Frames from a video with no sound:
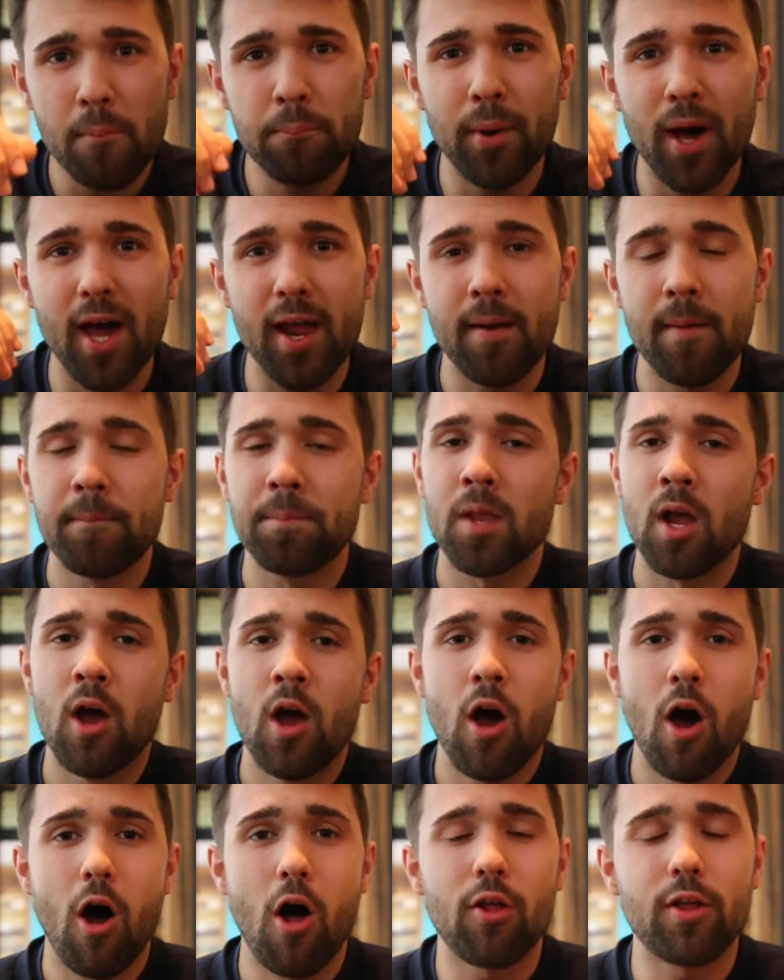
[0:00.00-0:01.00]
But
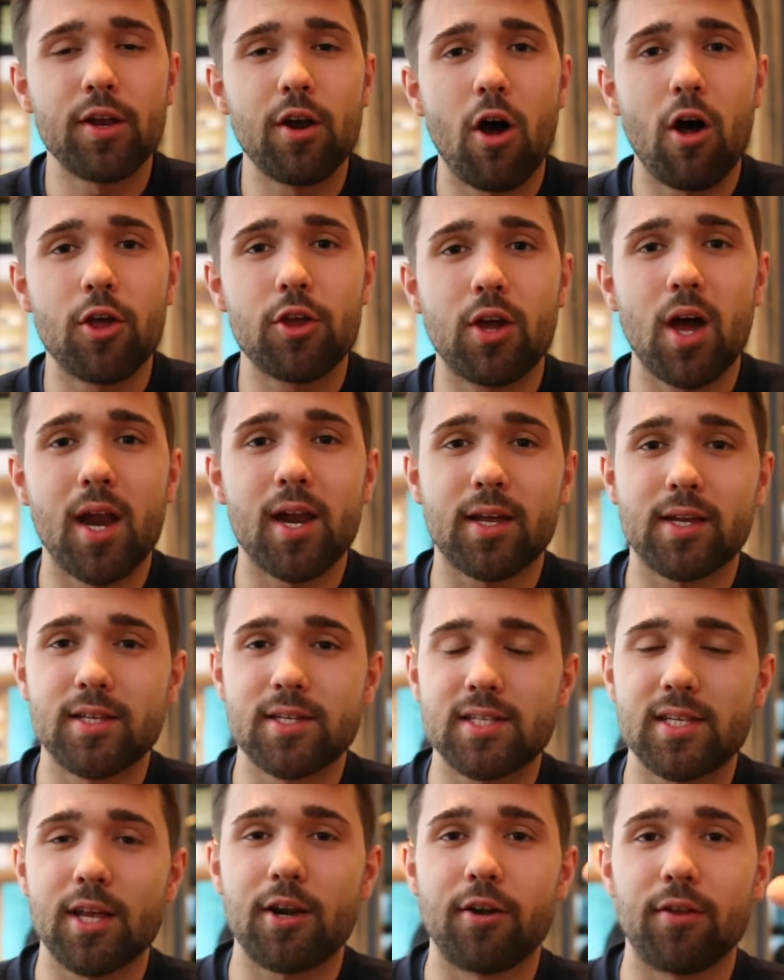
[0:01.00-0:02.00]
all in all, you gotta
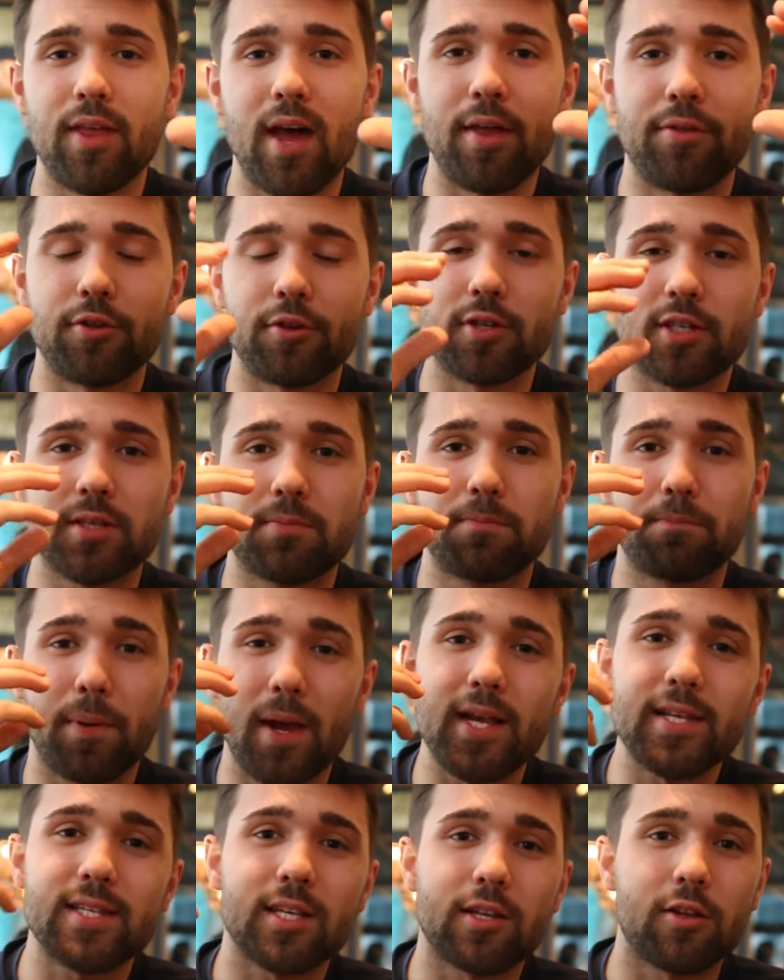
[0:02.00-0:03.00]
consider that there's
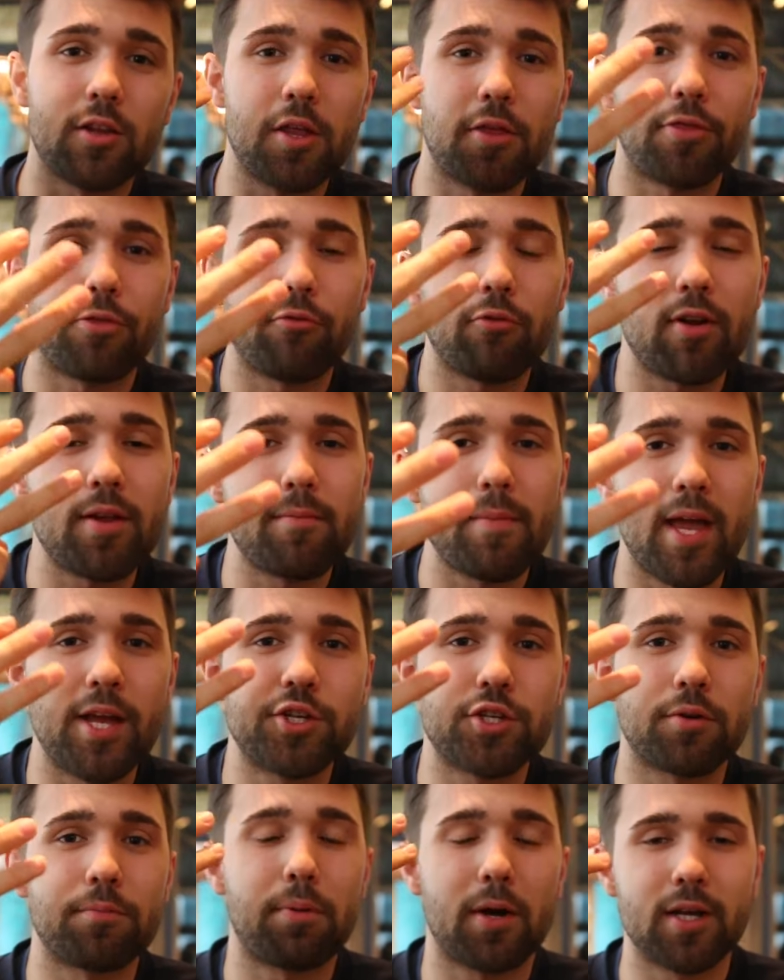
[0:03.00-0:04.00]
basically three
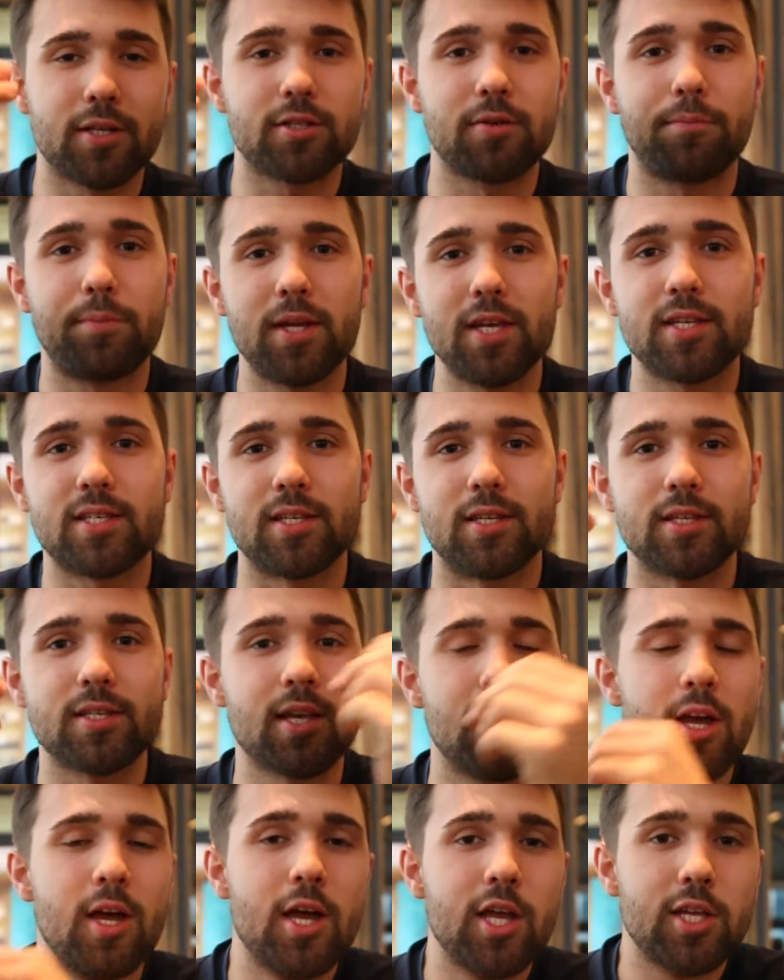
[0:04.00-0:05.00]
major puzzle pieces.
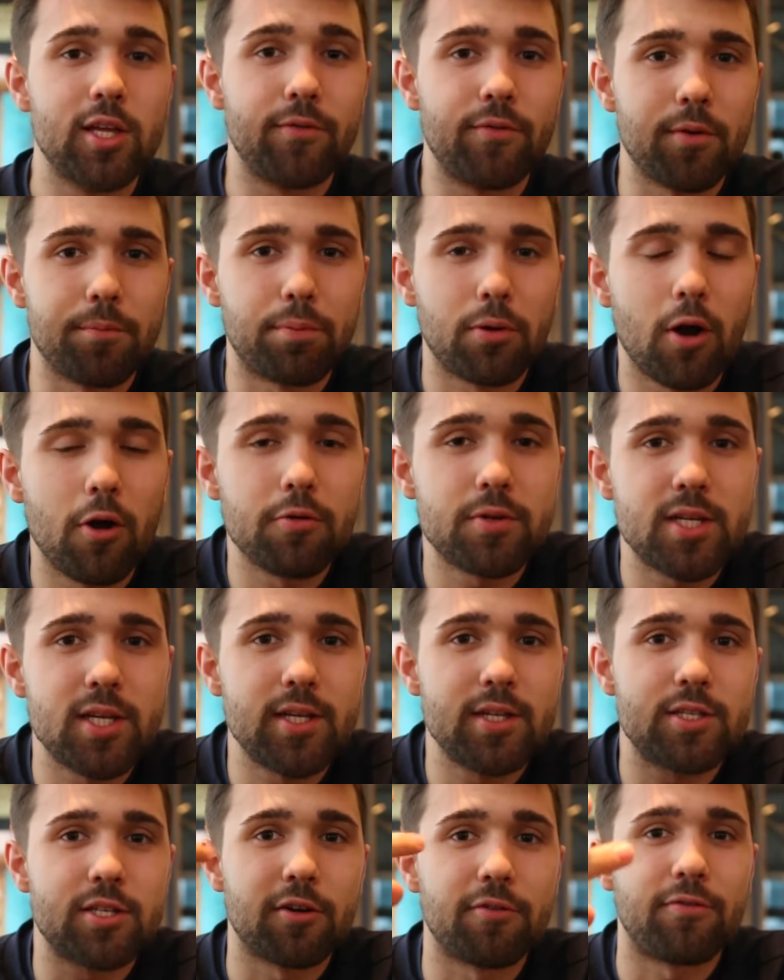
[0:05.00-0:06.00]
You have your
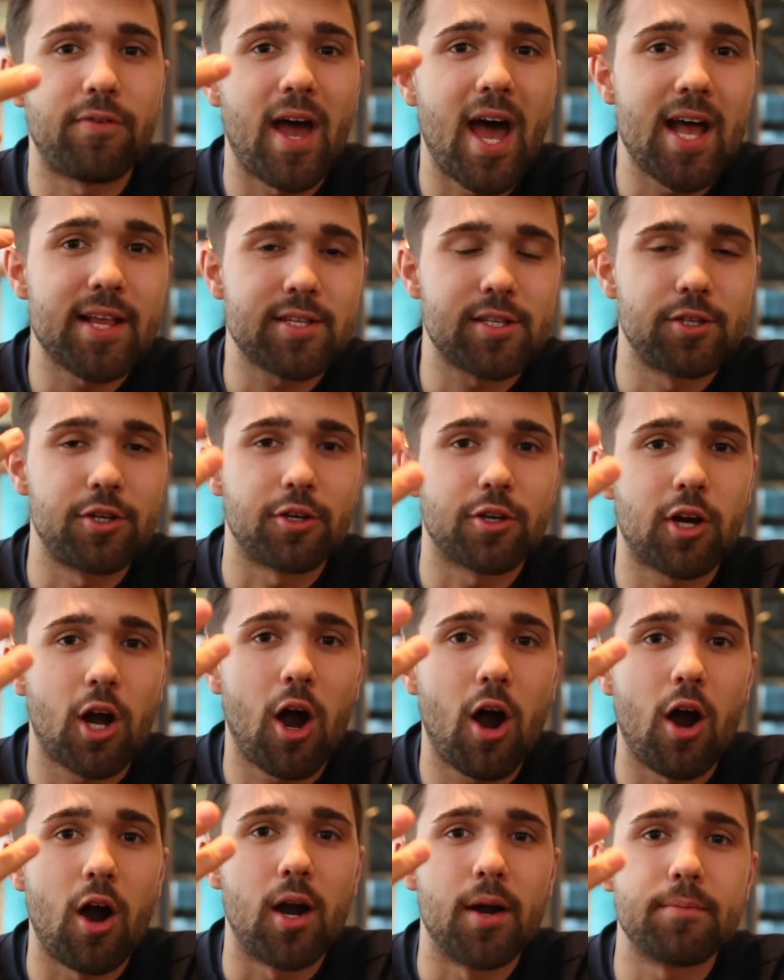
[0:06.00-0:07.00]
proteins, your fats, and your
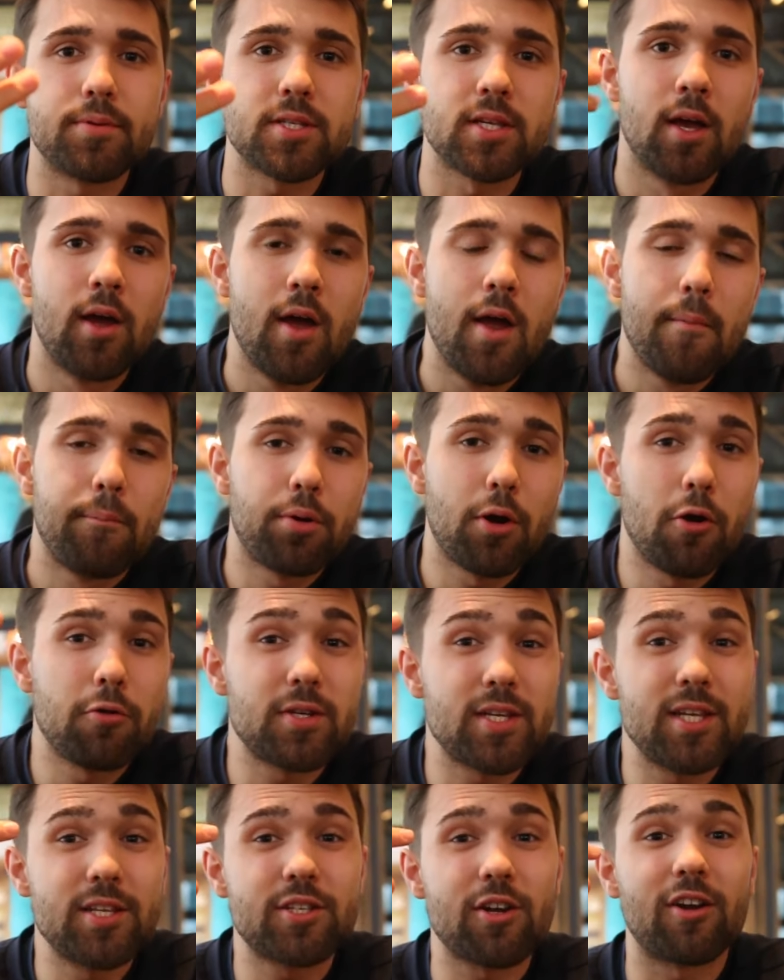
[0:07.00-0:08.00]
carbs.
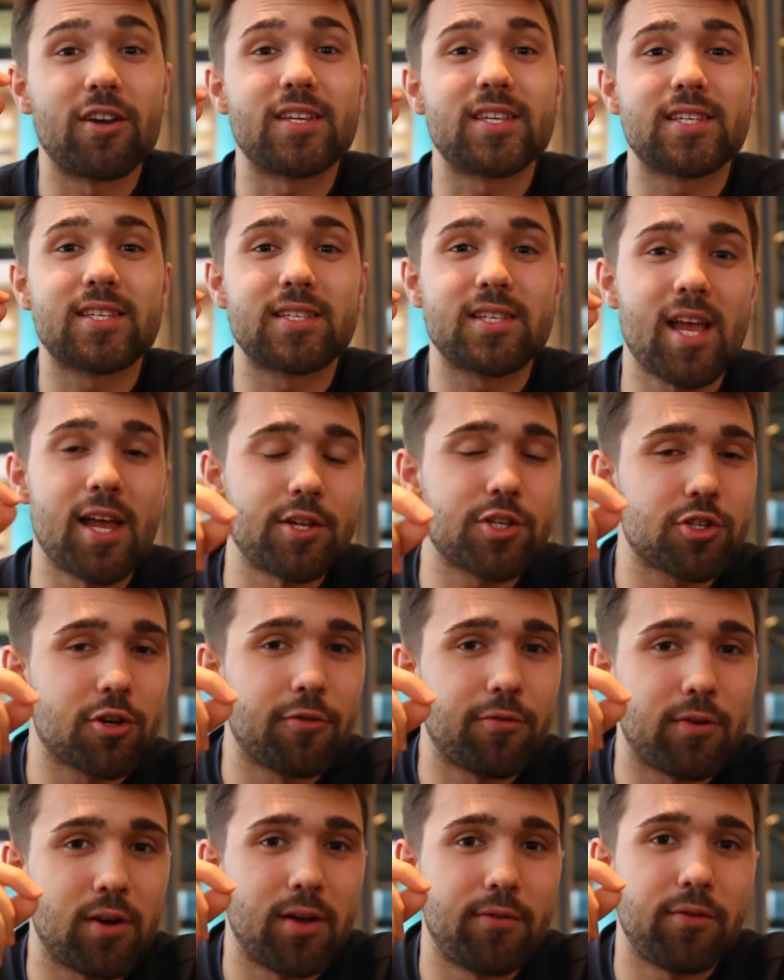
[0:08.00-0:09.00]
Proteins are
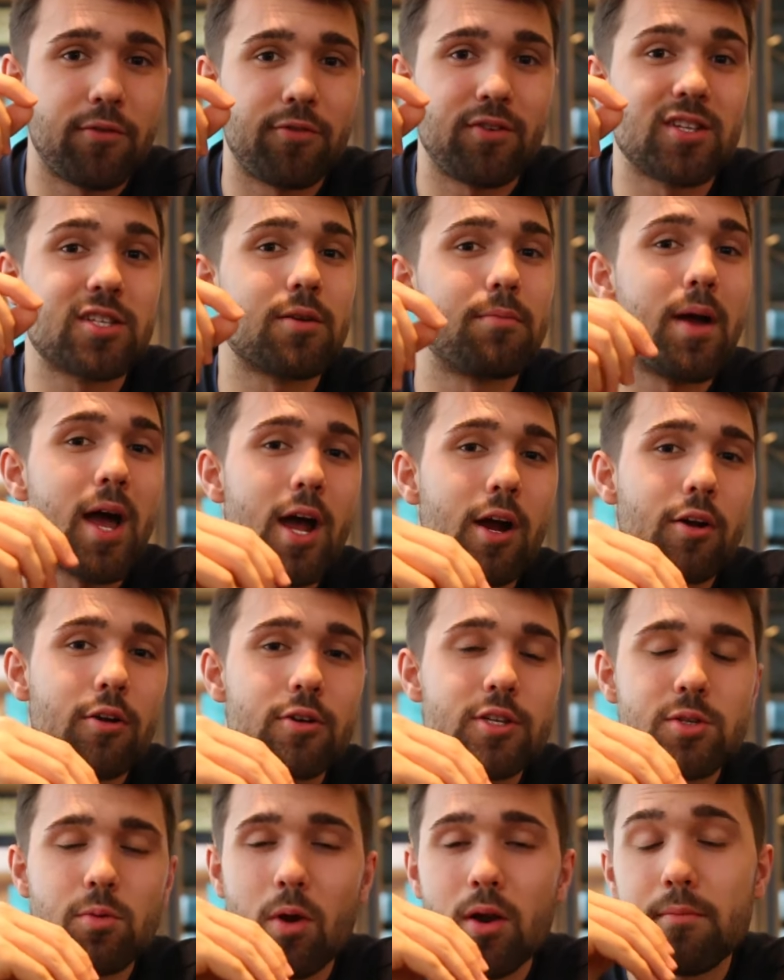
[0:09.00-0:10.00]
essential for if it fits your
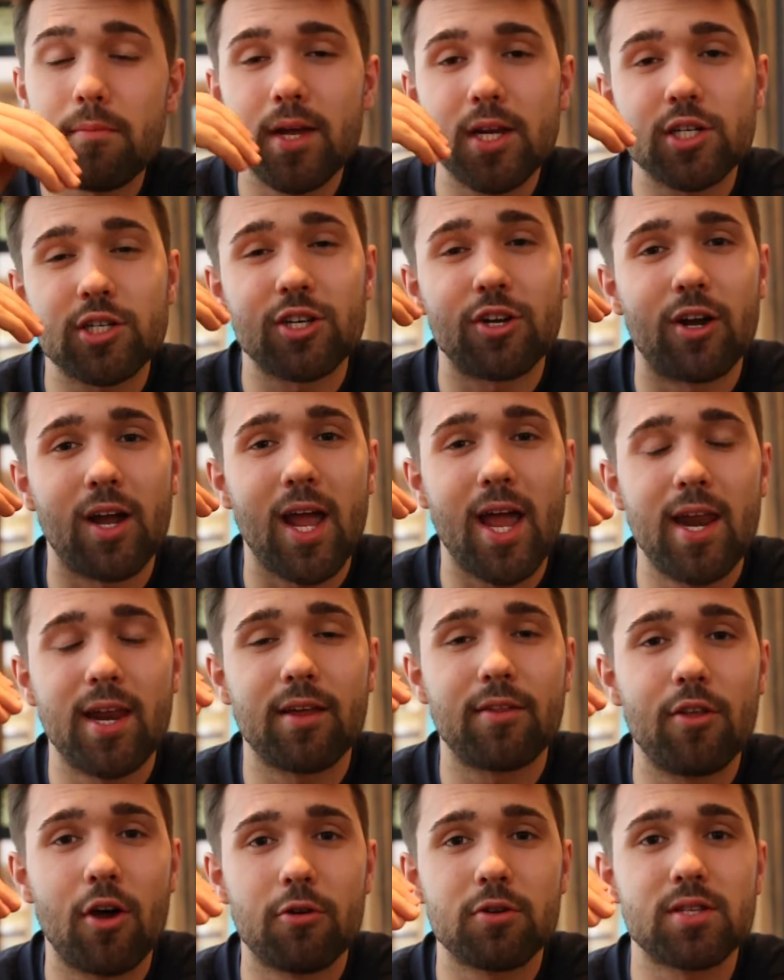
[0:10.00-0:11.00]
macros. You wanna make sure you're
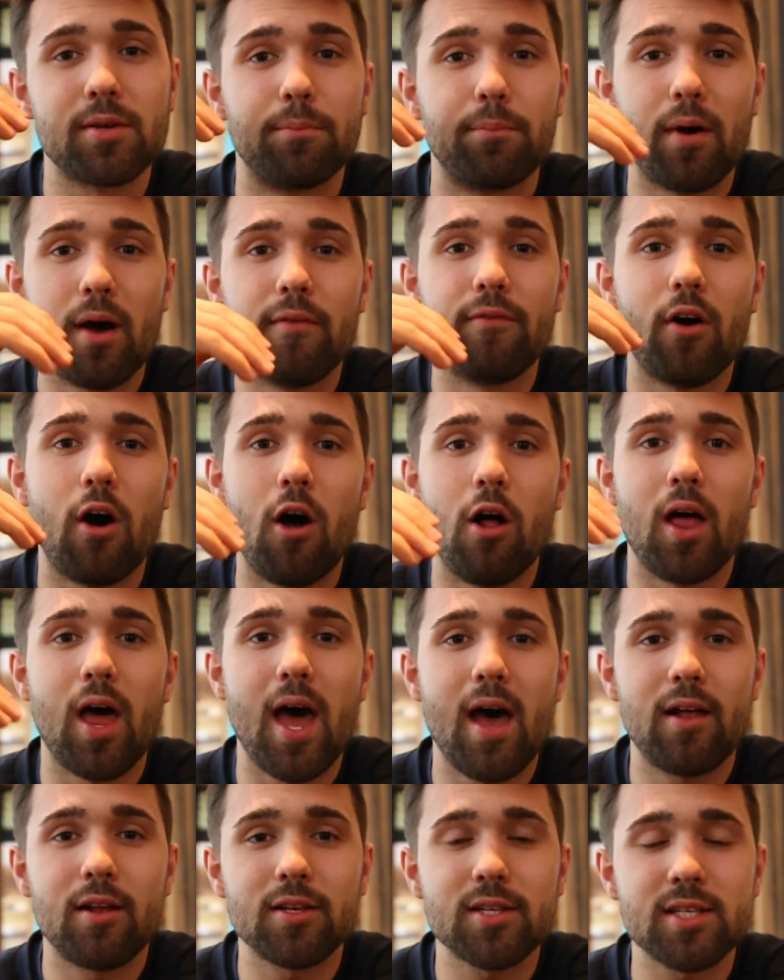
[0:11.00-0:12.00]
hitting those above all
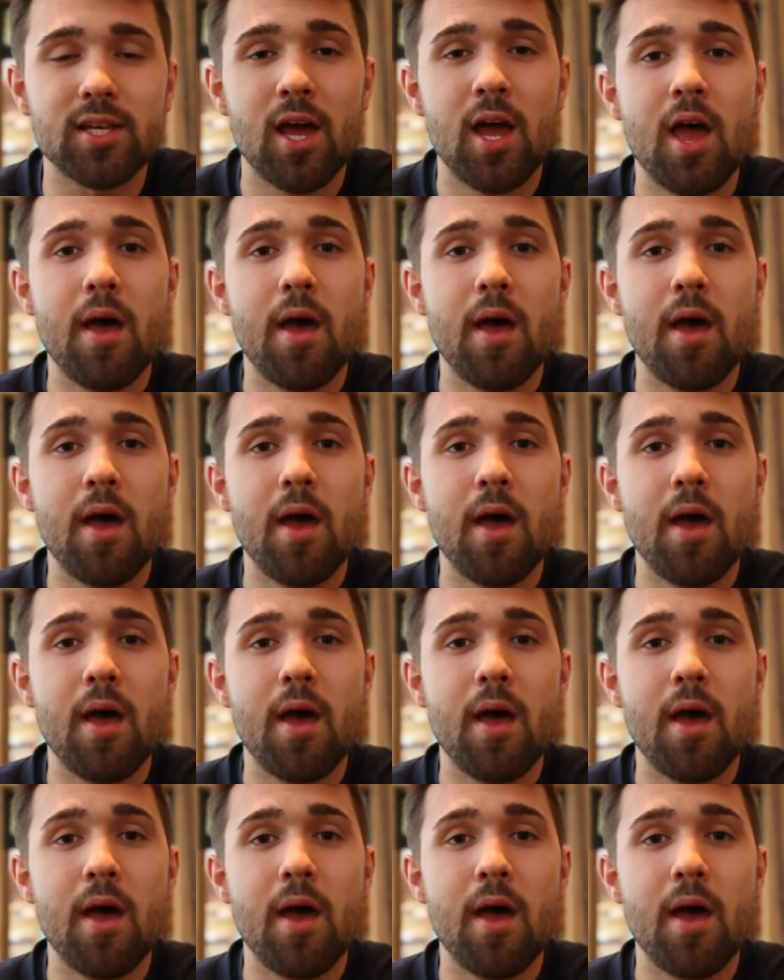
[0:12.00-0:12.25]
else.